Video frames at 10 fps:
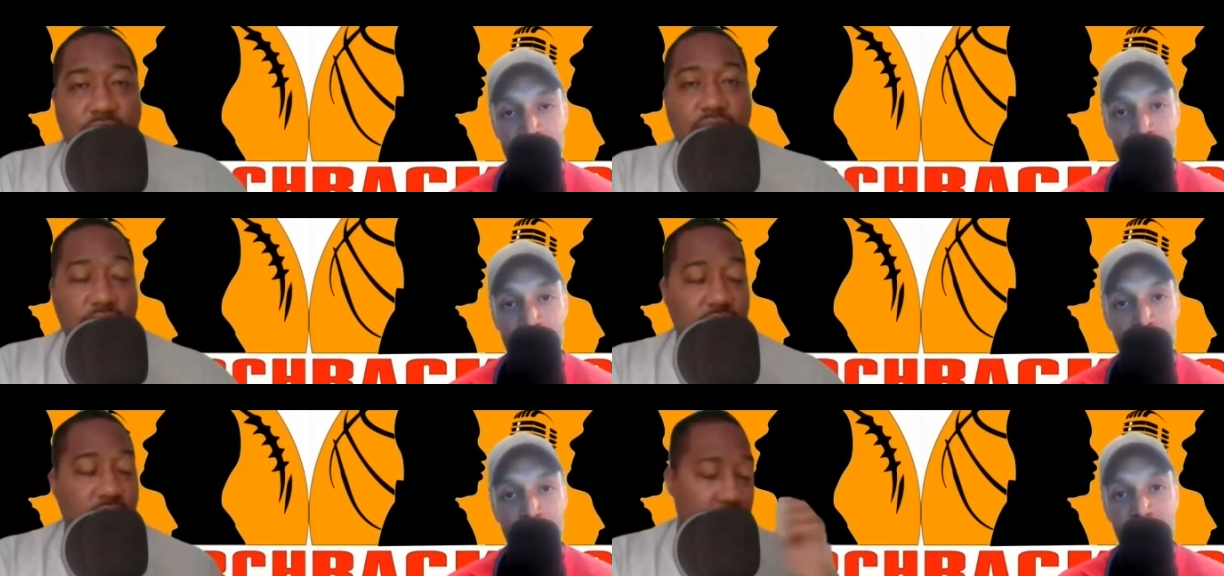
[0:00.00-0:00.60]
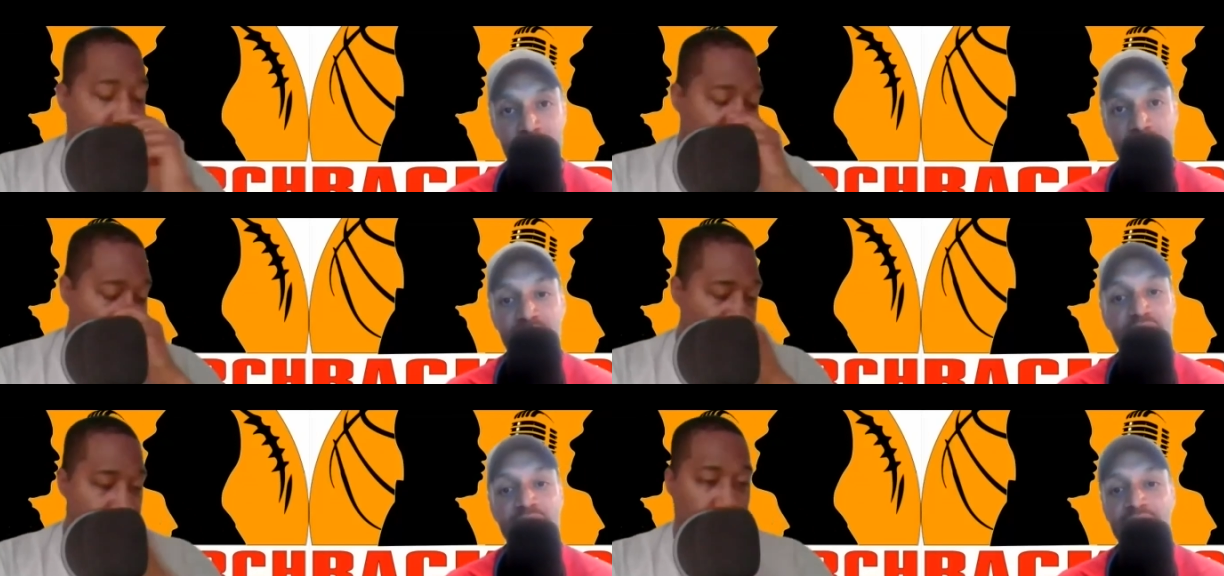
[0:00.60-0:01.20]
Speaker 1: Mm-hmm. So
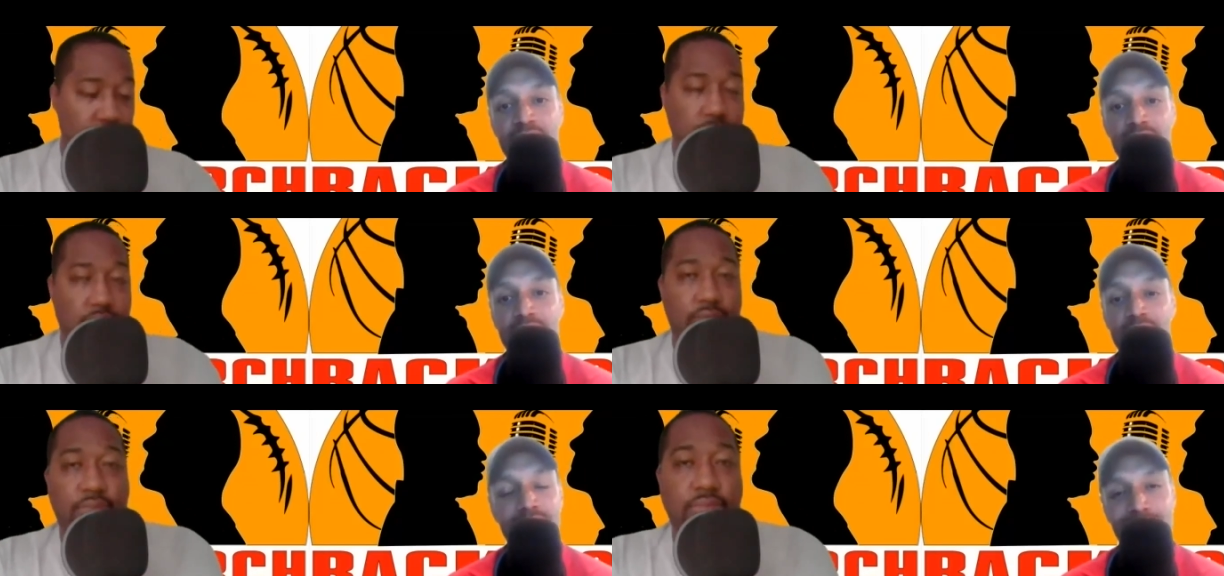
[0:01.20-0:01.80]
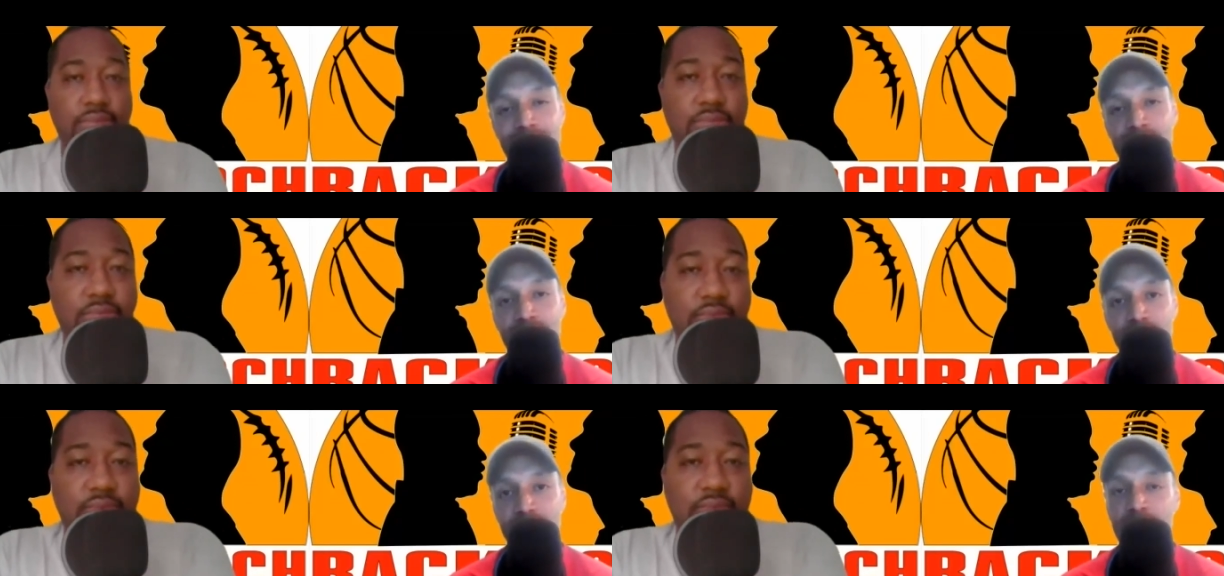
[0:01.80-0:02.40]
grass,
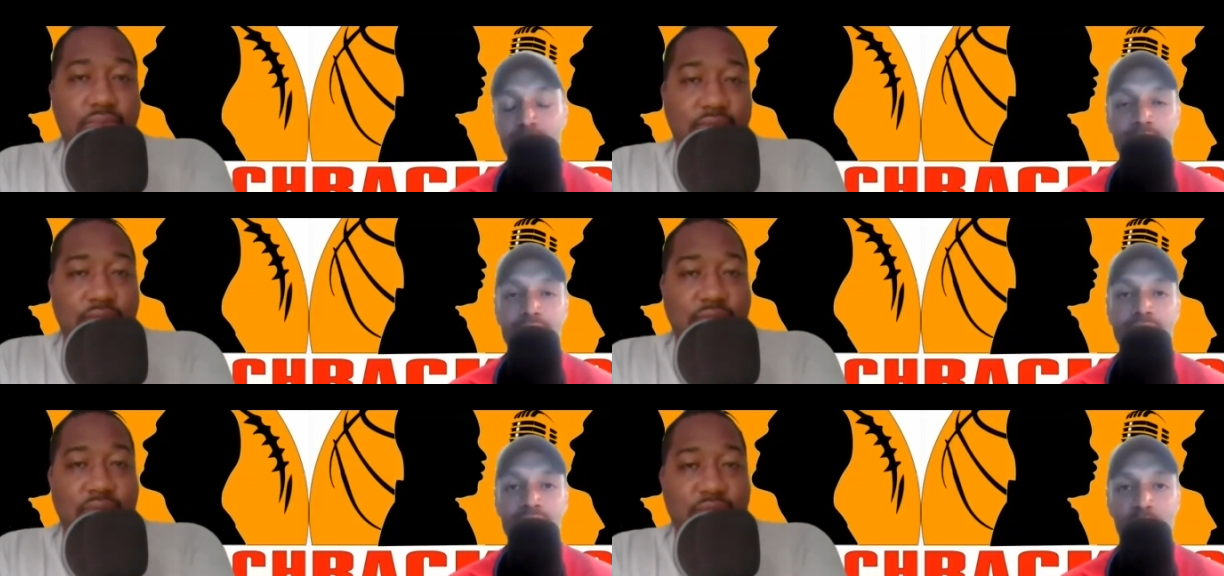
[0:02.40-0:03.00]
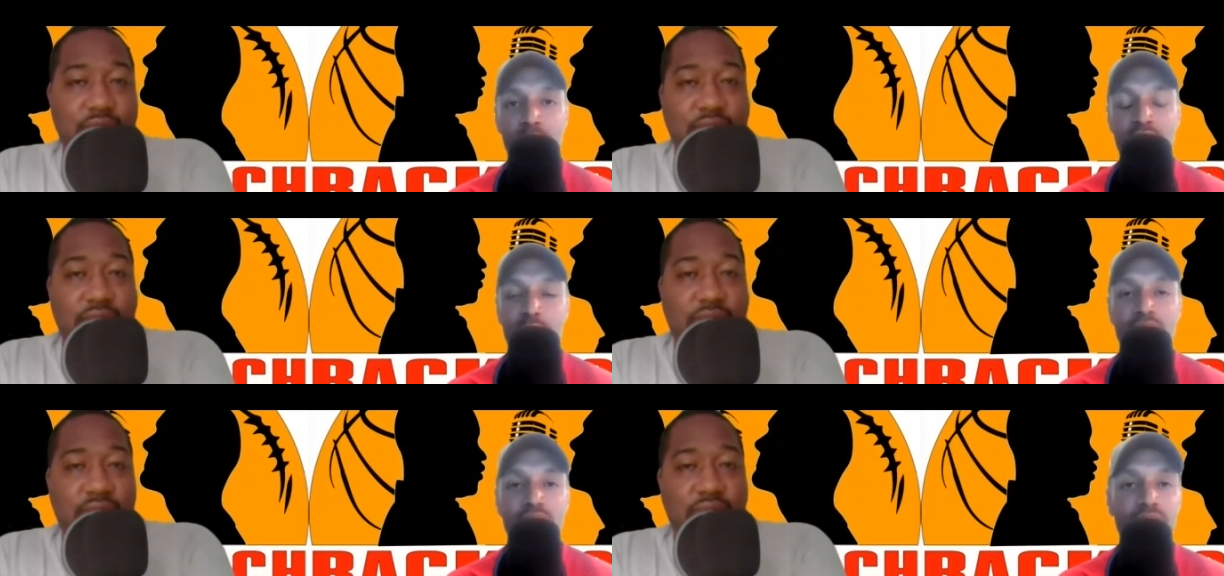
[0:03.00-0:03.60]
uh, not so much,
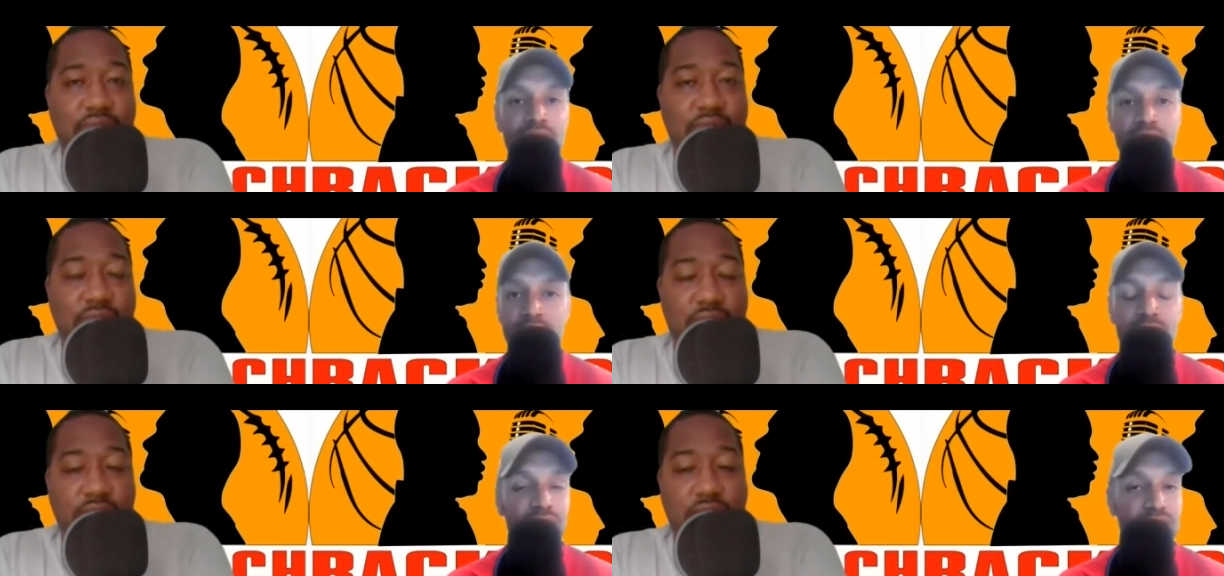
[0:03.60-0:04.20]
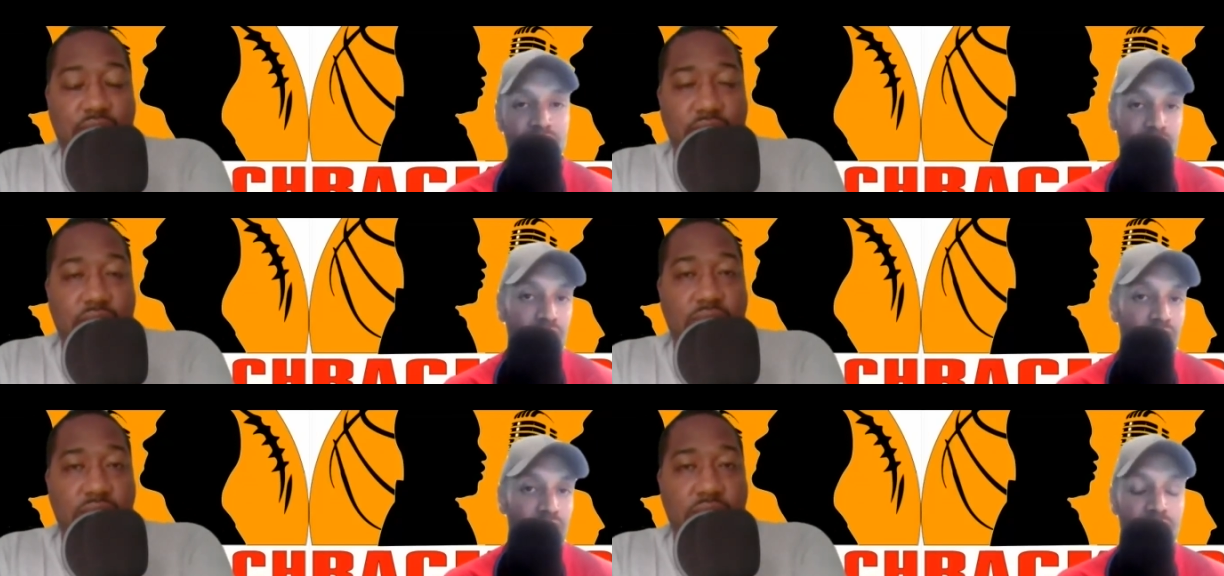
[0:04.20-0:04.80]
but everything else,
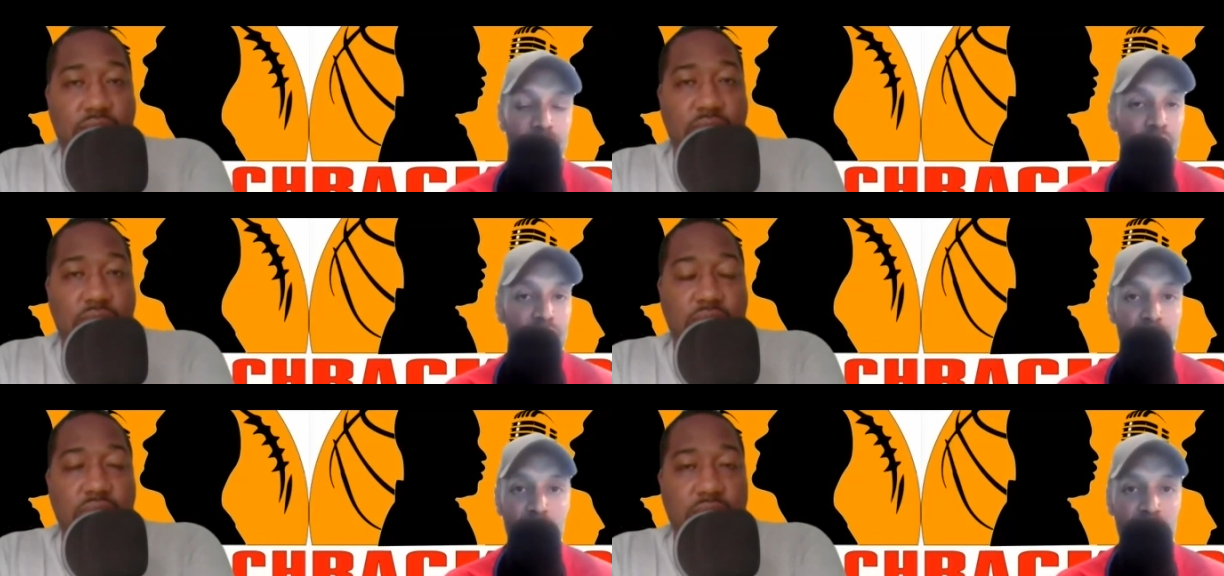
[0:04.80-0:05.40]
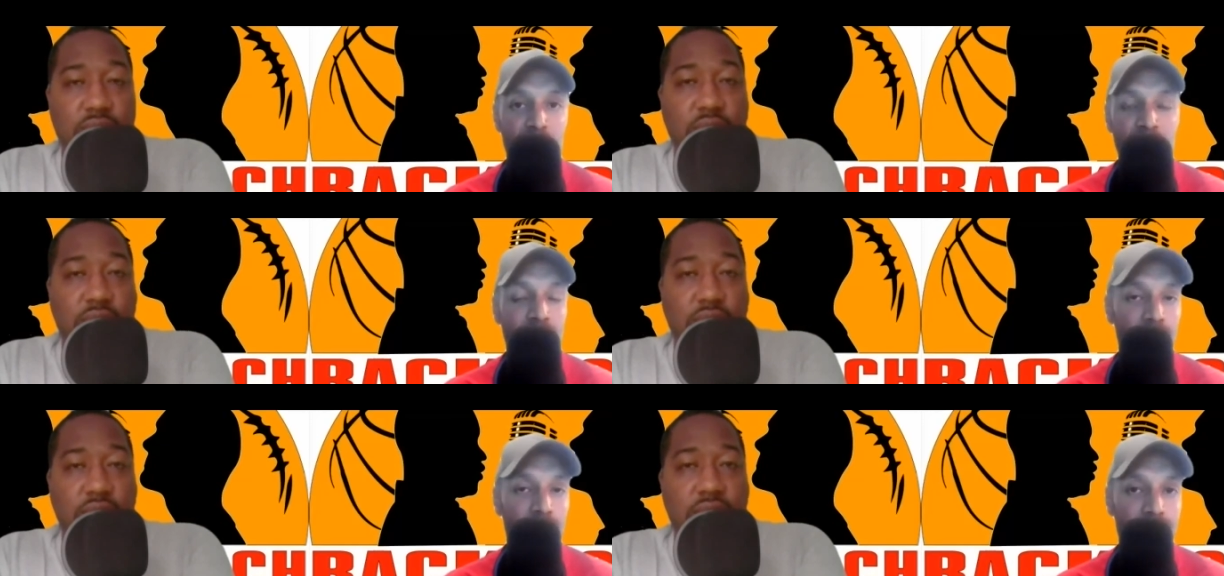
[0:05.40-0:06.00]
Federer was the
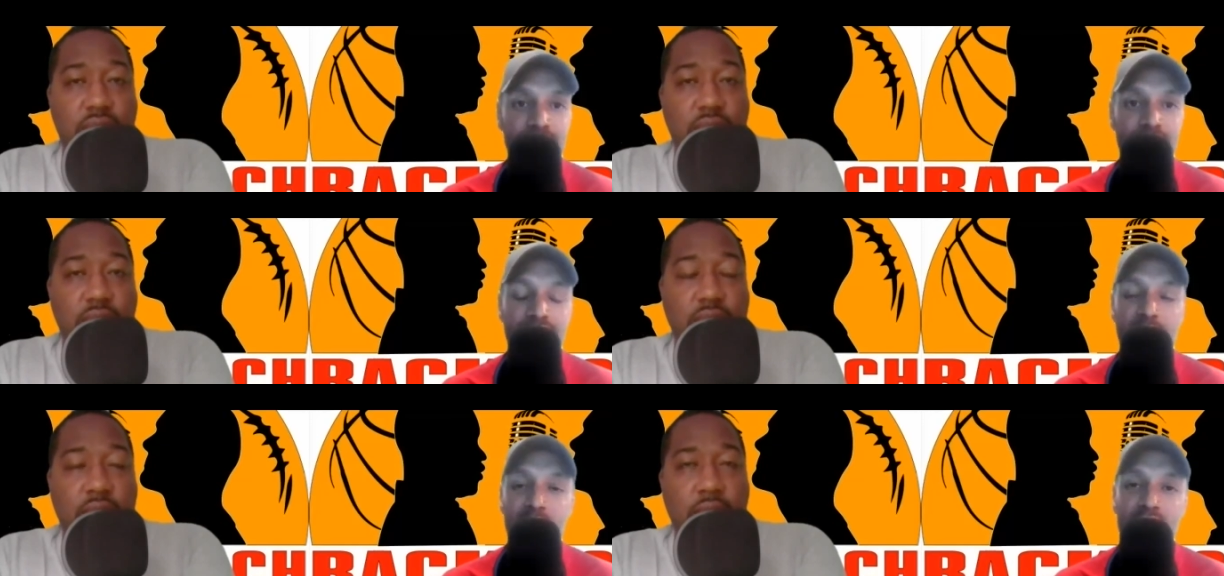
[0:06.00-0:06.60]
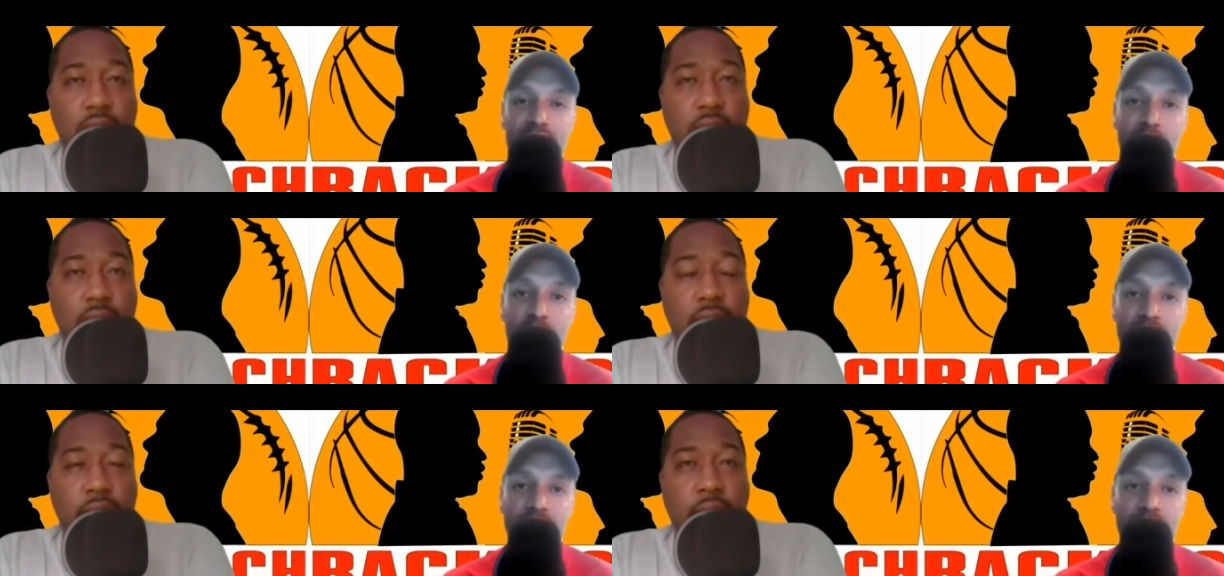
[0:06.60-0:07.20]
man. To keep this
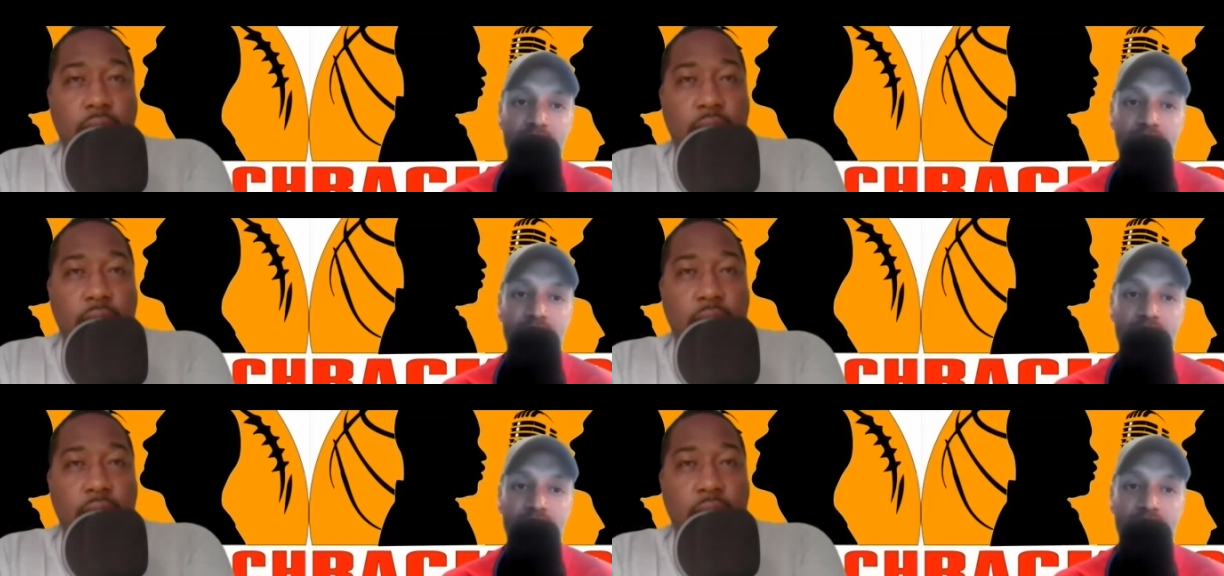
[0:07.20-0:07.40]
quick,